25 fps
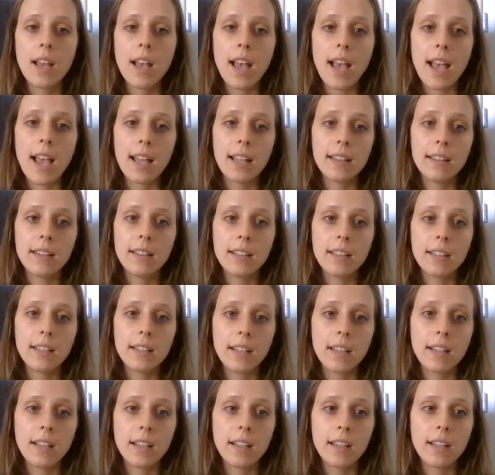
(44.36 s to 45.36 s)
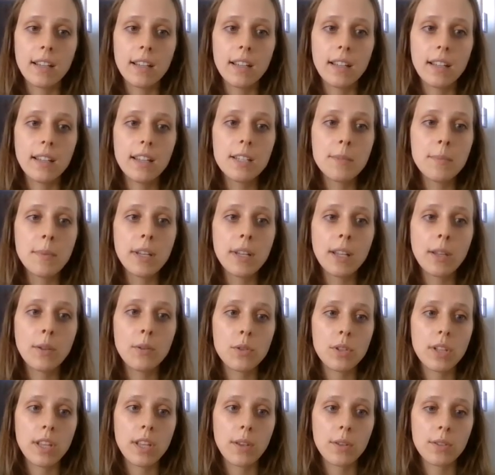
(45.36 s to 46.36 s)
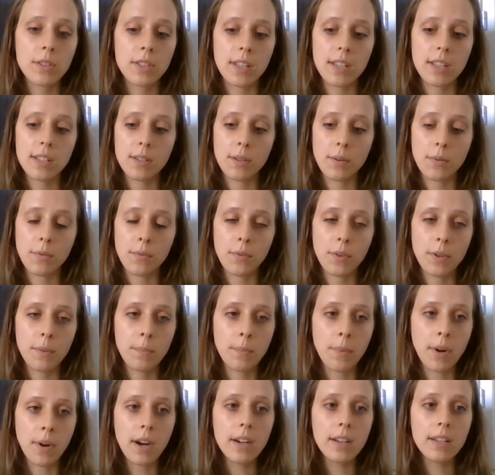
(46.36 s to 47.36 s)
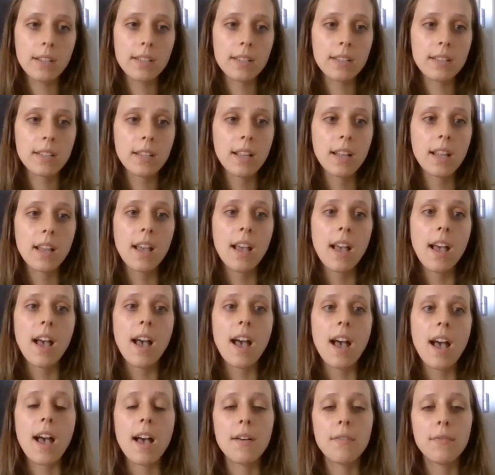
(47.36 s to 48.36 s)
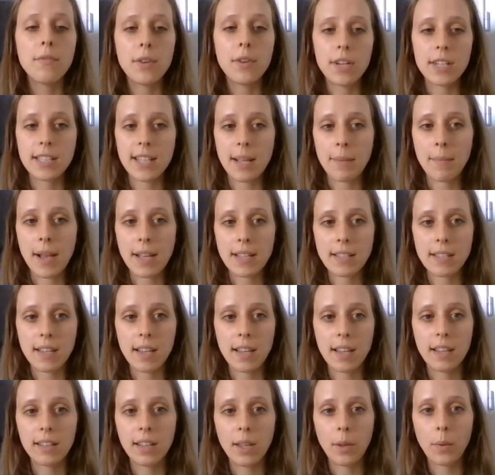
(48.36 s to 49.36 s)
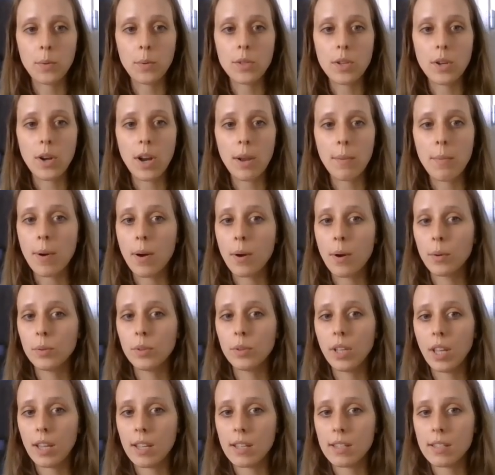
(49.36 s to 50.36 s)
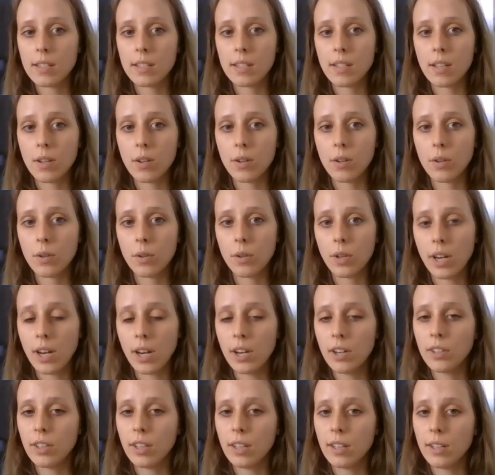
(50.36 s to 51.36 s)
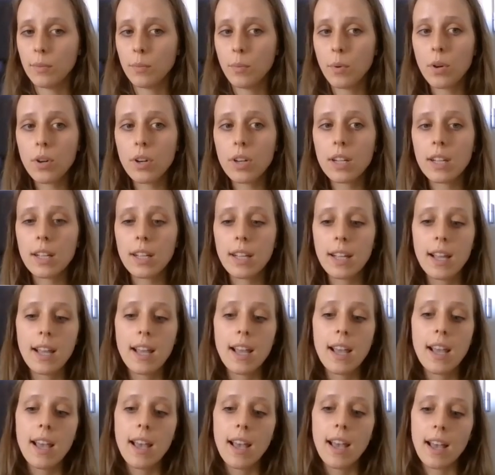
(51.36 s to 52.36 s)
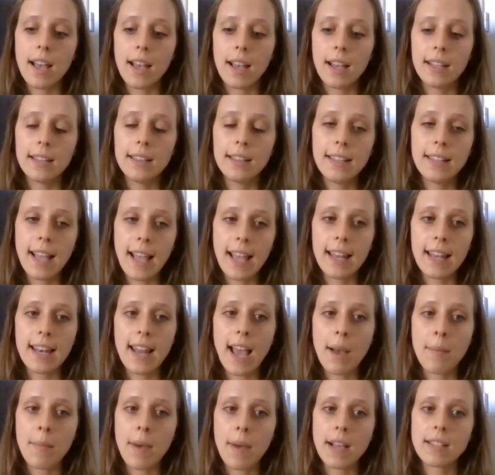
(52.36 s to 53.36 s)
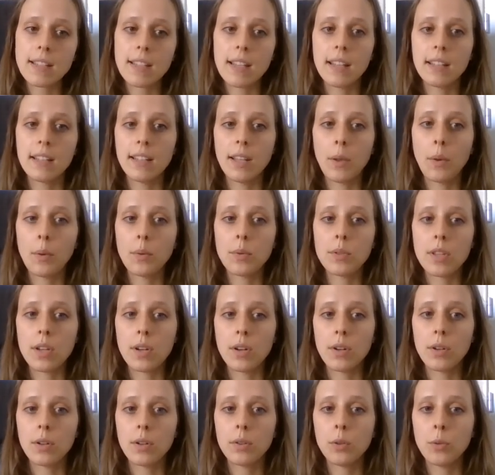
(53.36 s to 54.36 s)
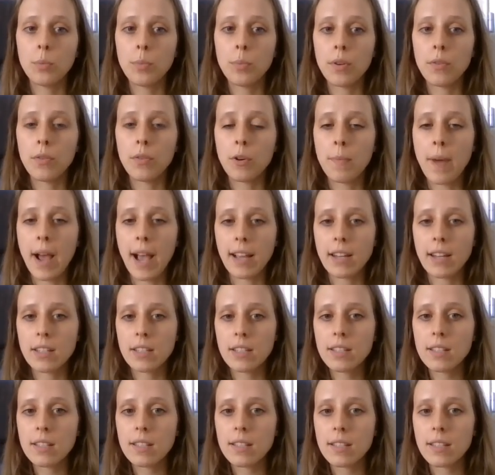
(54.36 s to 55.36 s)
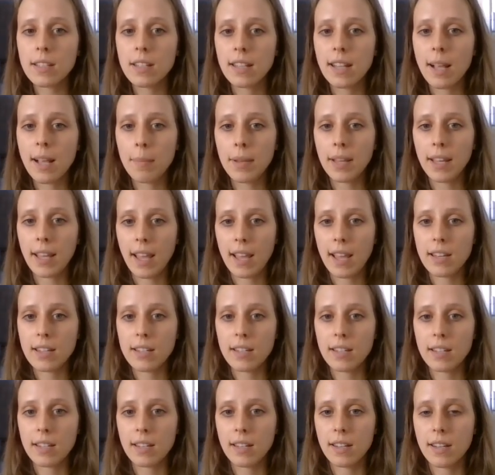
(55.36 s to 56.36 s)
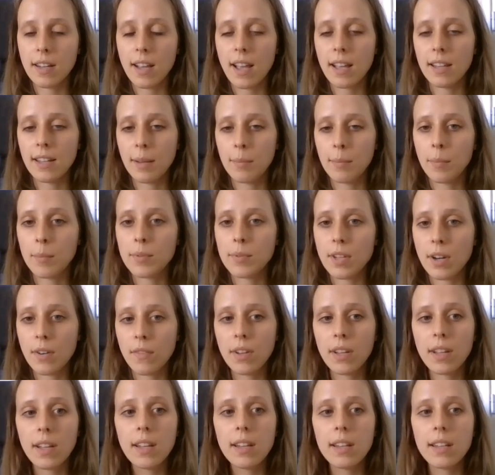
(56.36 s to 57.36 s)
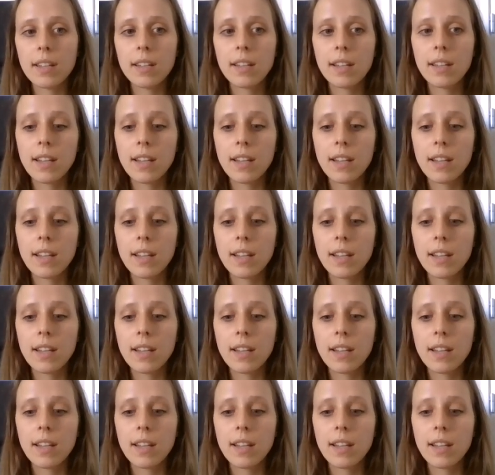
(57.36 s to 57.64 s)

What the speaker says: And this meeting usually consists of 3 parts. First, I'm asking the user about his or her daily work. Then I'm asking the user to perform actions in the application and I'm observing it.